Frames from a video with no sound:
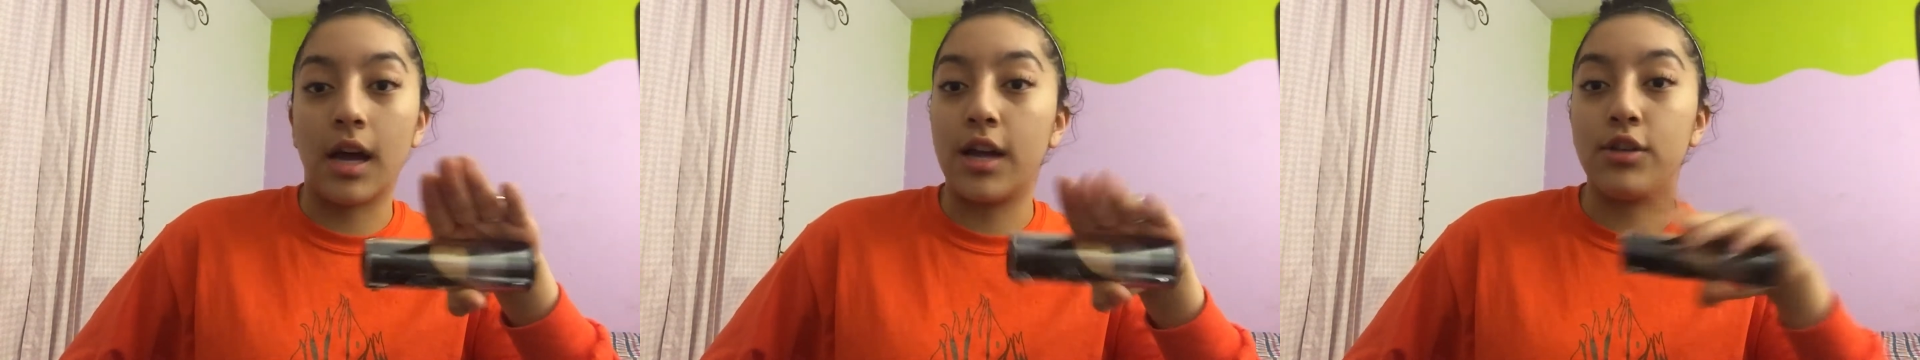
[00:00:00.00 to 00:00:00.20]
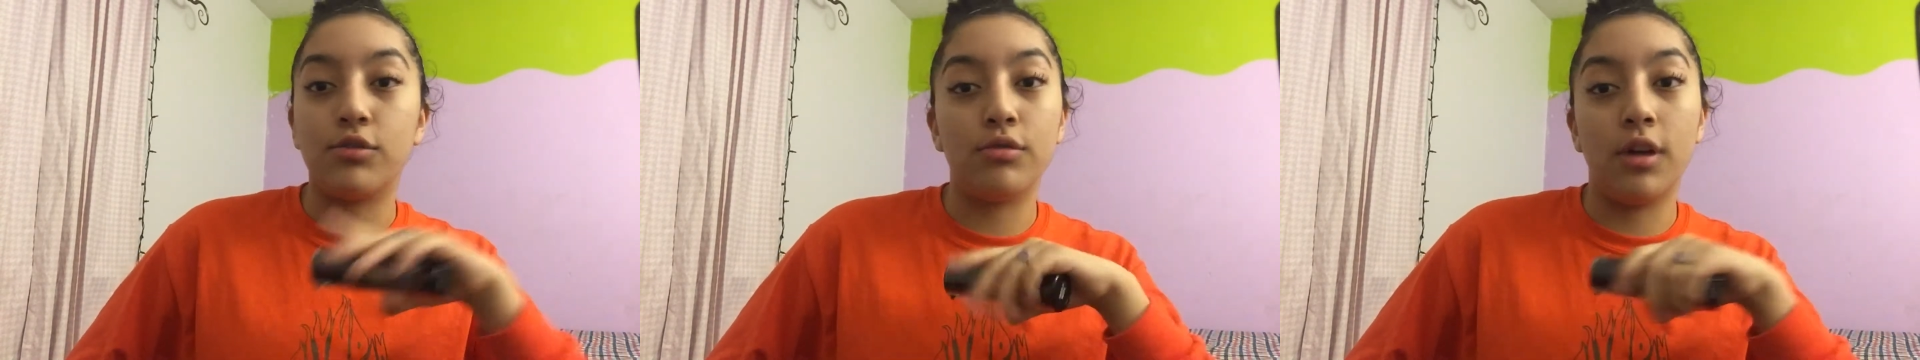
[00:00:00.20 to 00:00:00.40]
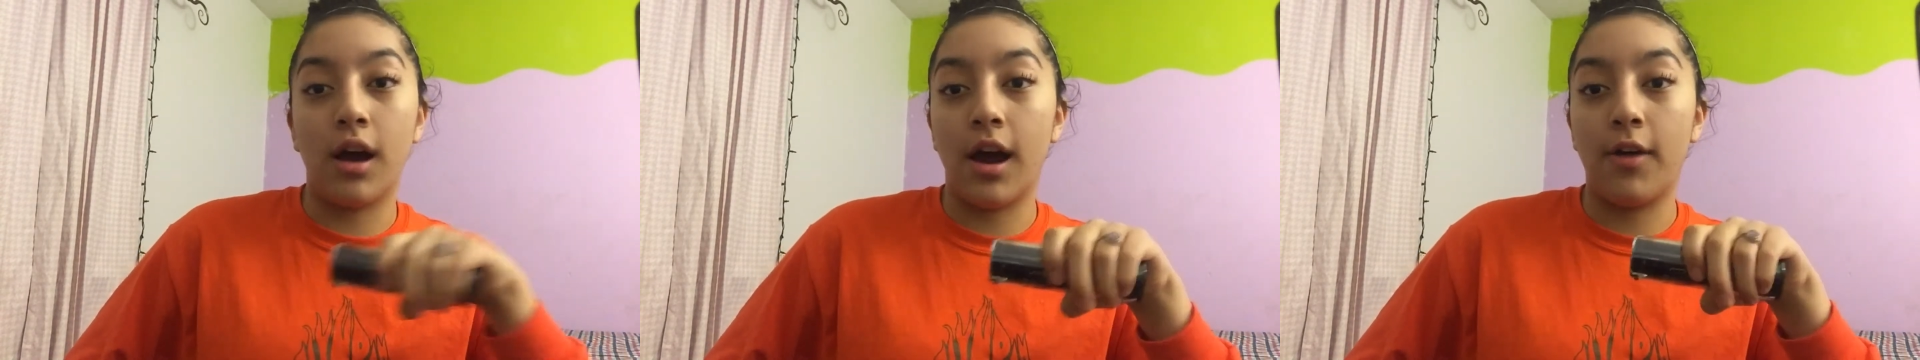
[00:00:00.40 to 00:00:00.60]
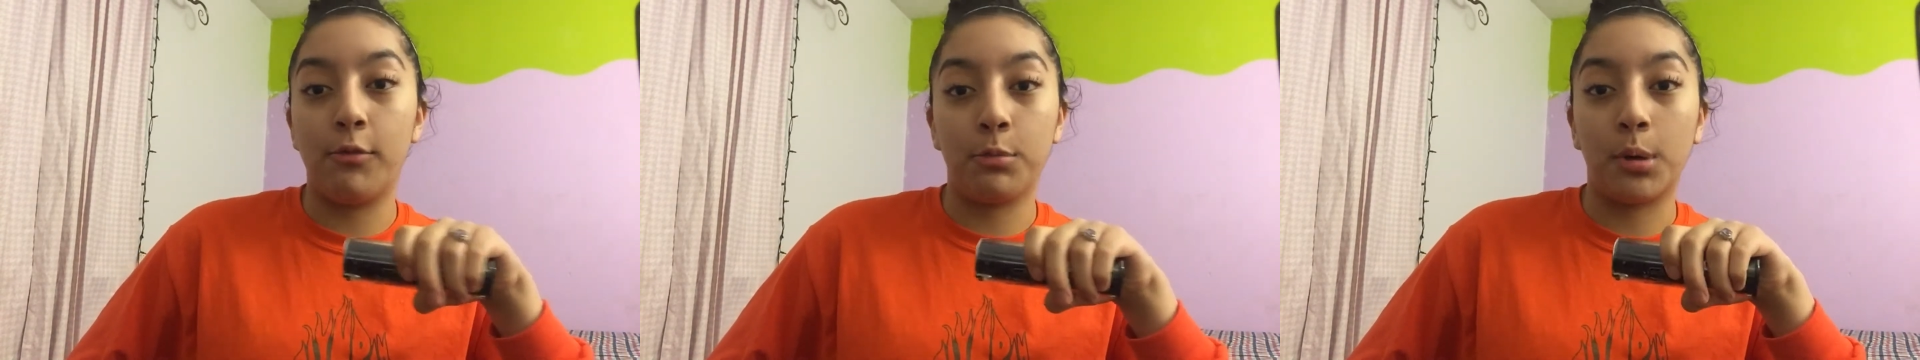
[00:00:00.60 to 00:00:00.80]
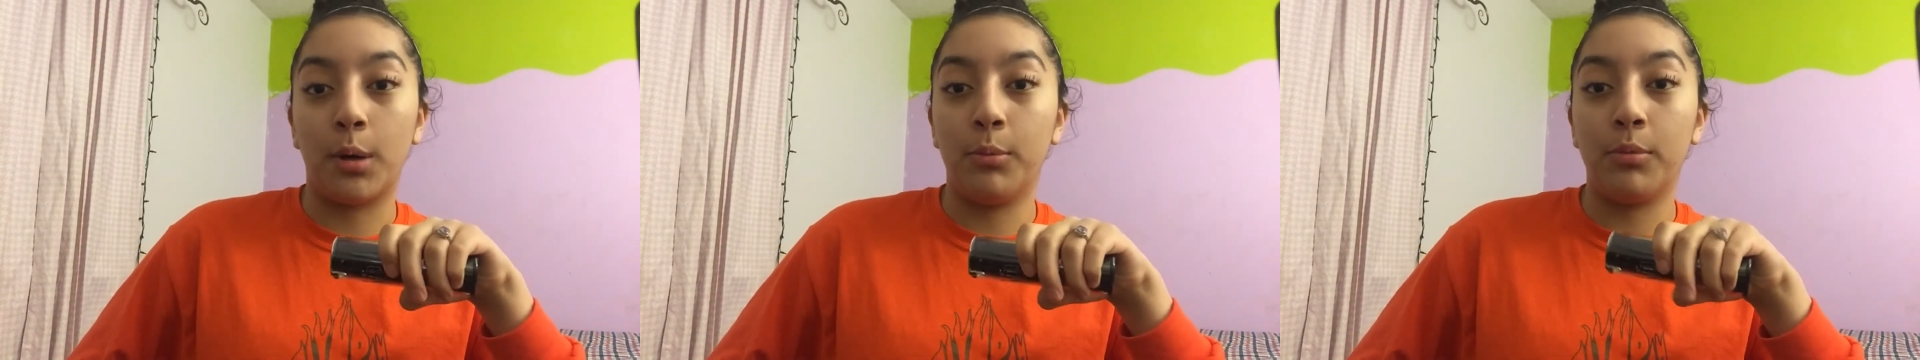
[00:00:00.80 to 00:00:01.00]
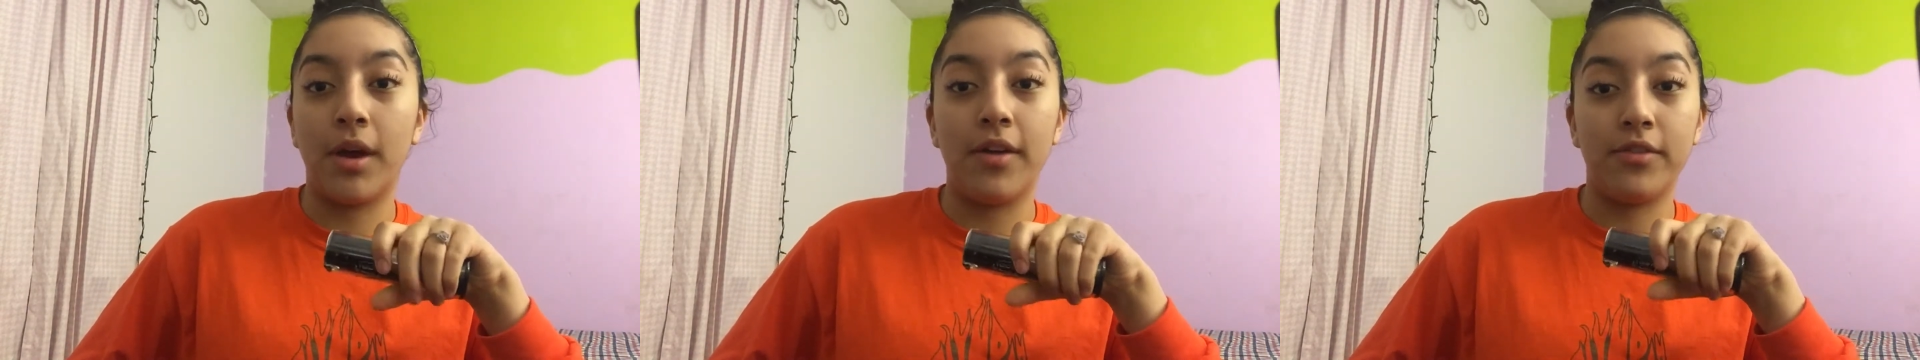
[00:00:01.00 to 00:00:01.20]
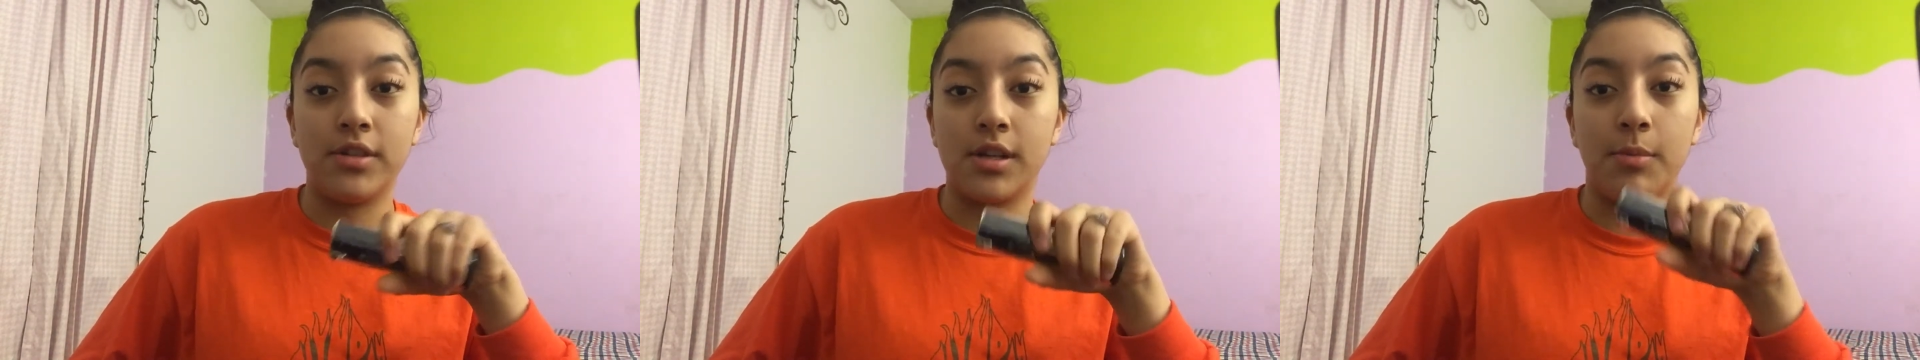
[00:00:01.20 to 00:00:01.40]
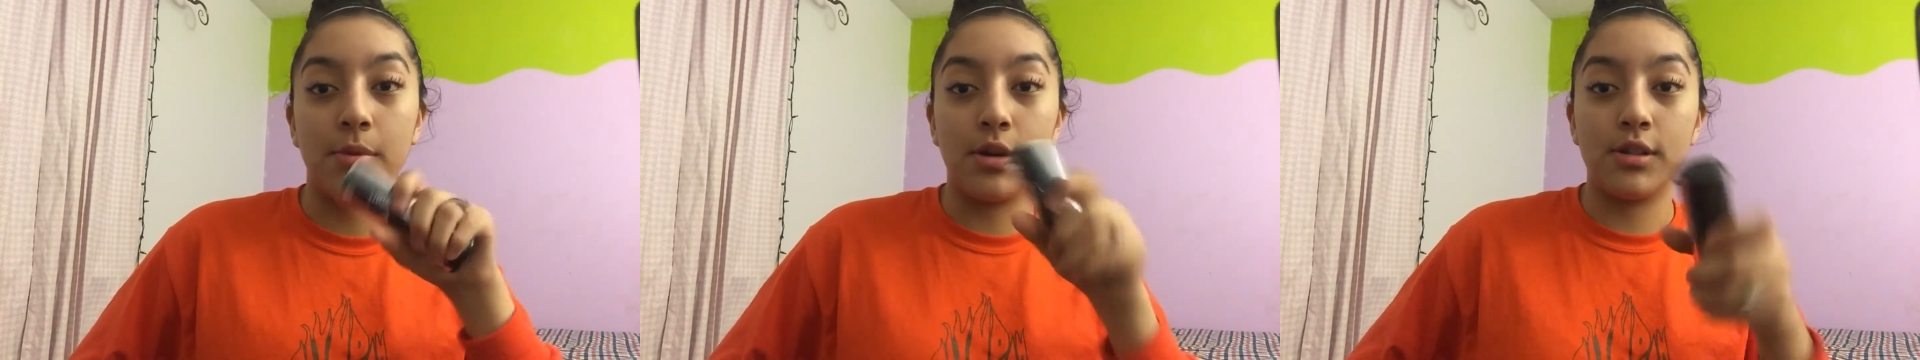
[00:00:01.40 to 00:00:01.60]
I do not have a problem every
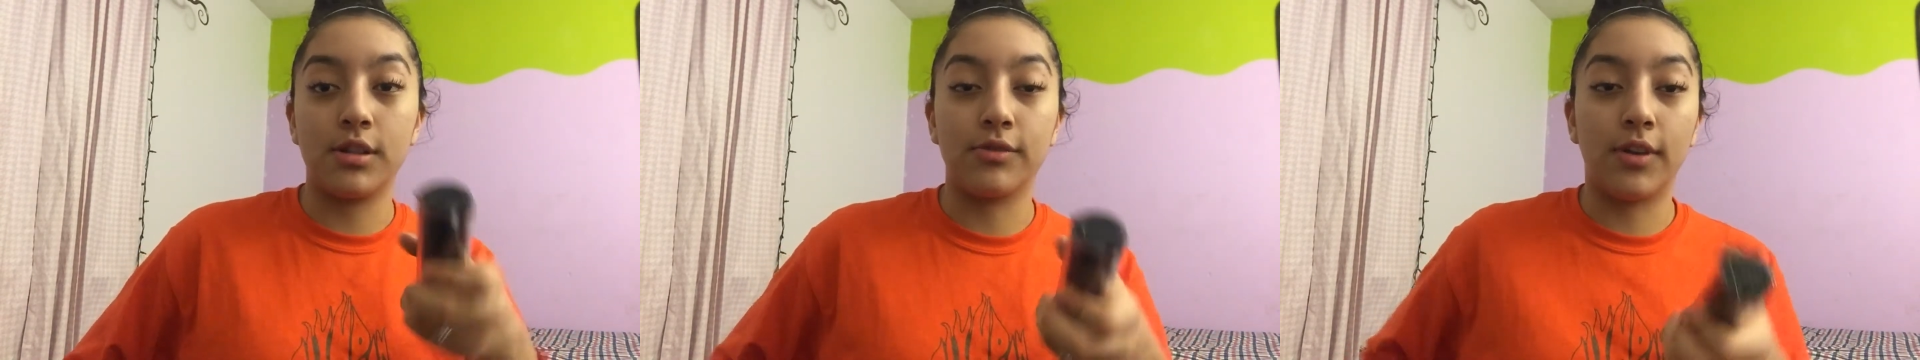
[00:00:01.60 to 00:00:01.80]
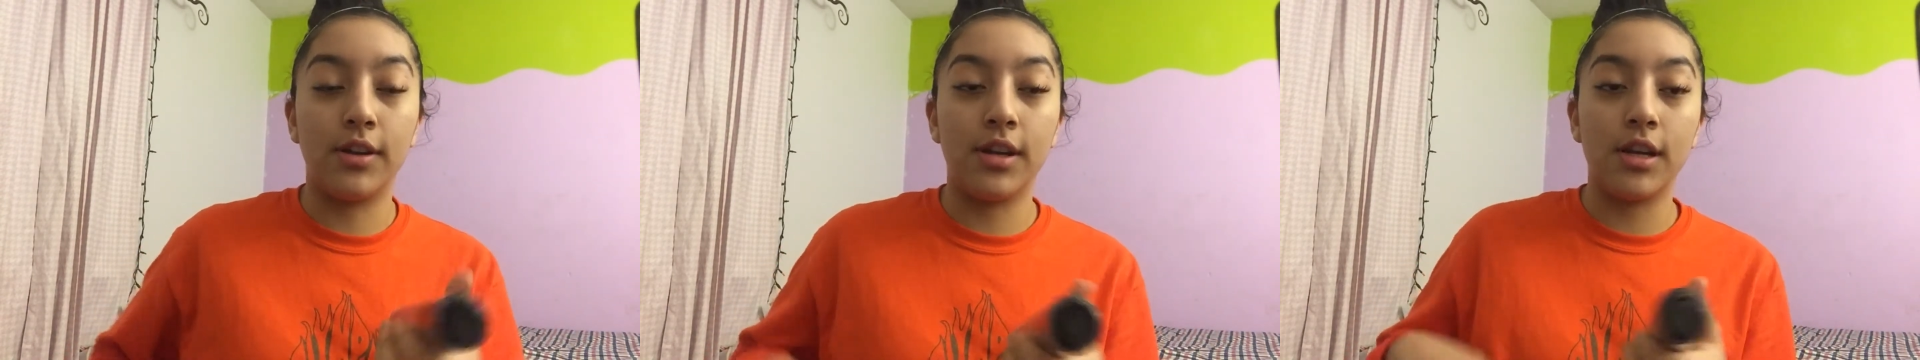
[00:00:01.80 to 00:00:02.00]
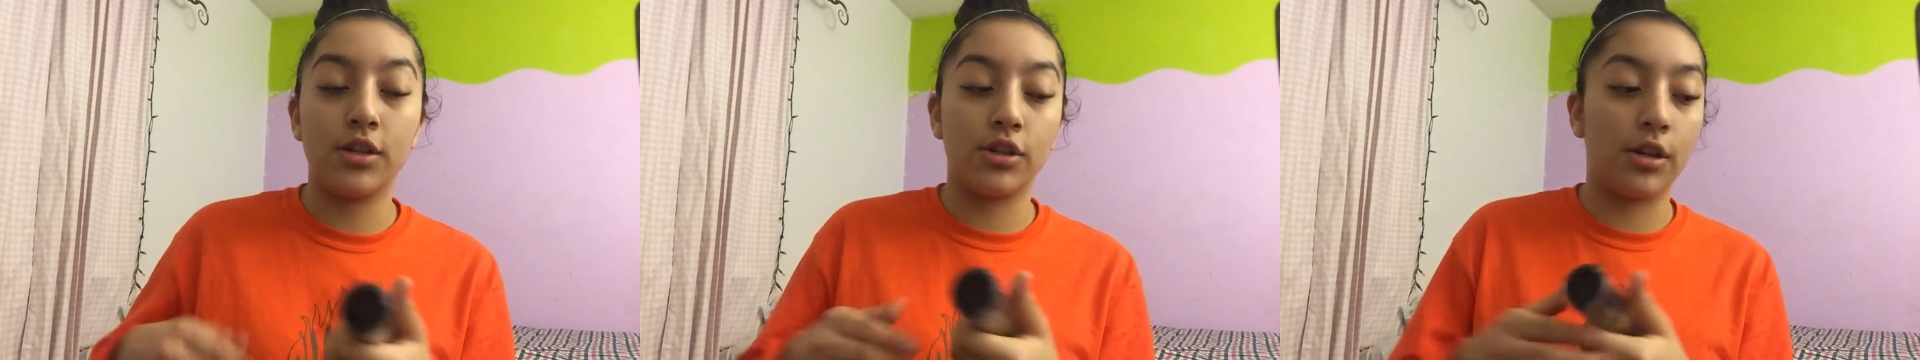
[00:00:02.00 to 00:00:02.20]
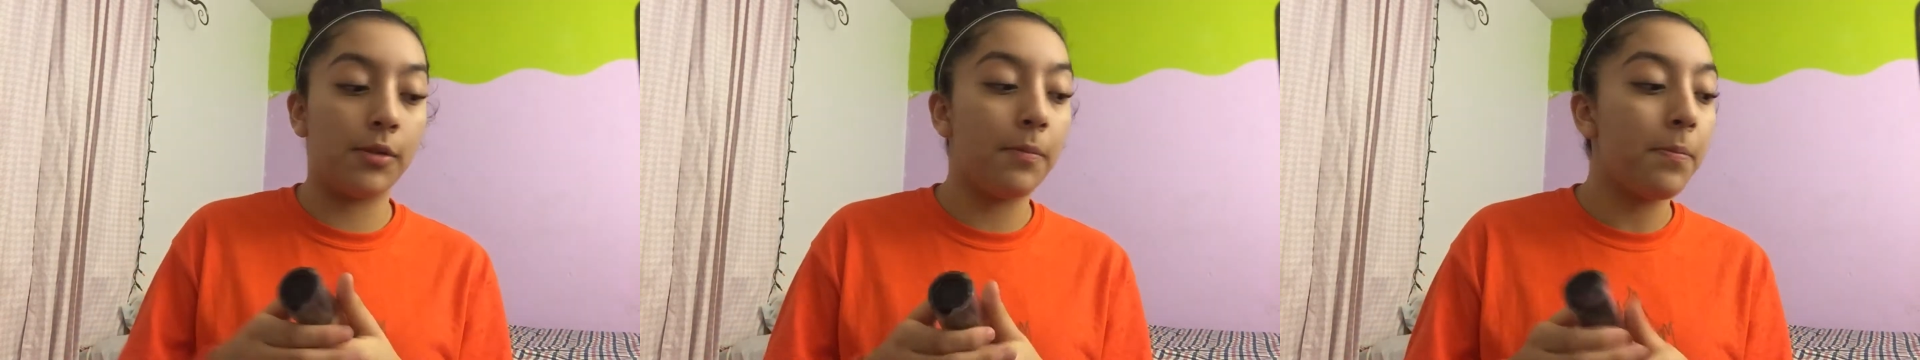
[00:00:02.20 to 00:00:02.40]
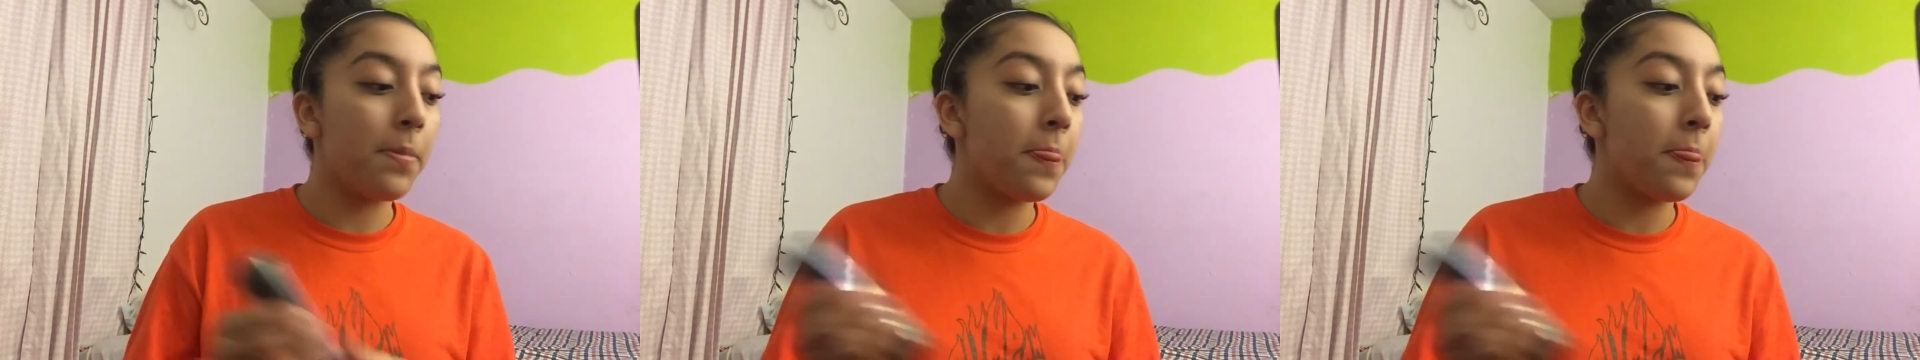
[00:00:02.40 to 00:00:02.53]
time I use this foundation.